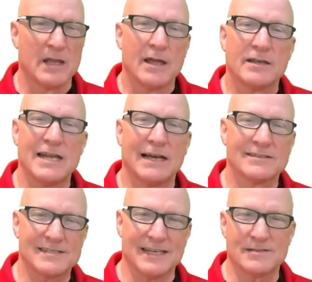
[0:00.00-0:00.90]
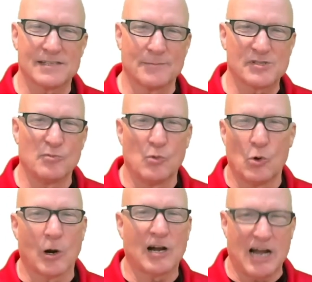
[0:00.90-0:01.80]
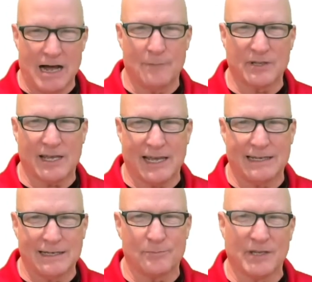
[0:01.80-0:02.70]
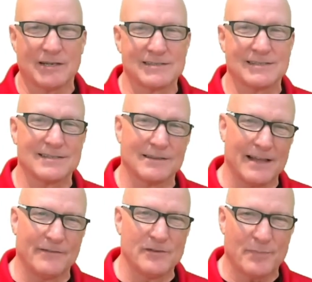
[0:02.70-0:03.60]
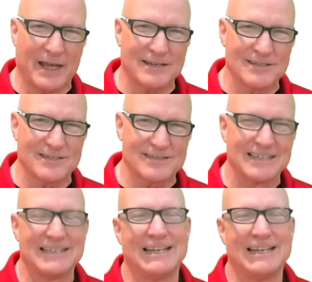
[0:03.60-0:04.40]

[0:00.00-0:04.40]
Now the CSEP's more complicated because it's 11 pages